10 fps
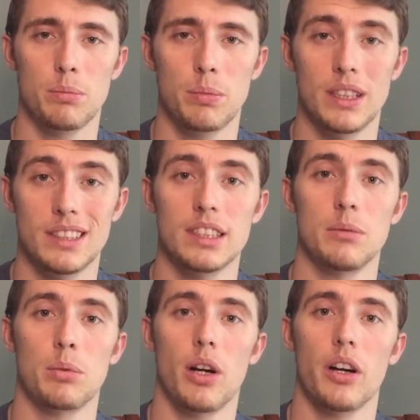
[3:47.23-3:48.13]

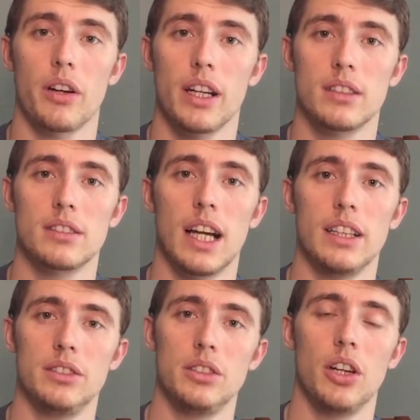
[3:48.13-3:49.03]
consistent progress
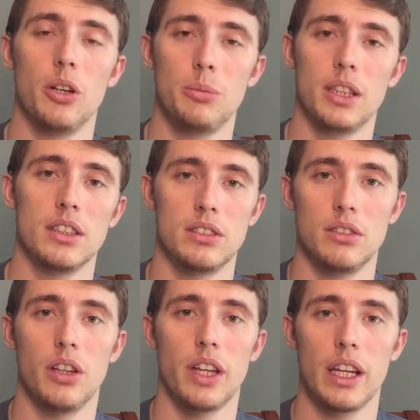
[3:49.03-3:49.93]
as you go because you
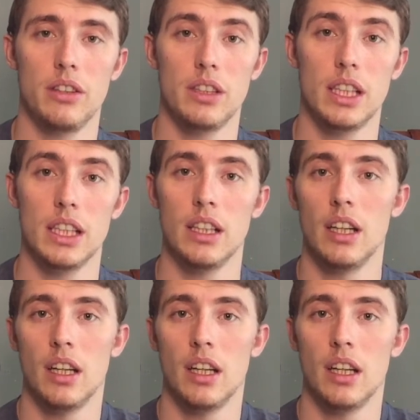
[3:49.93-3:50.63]
know that you did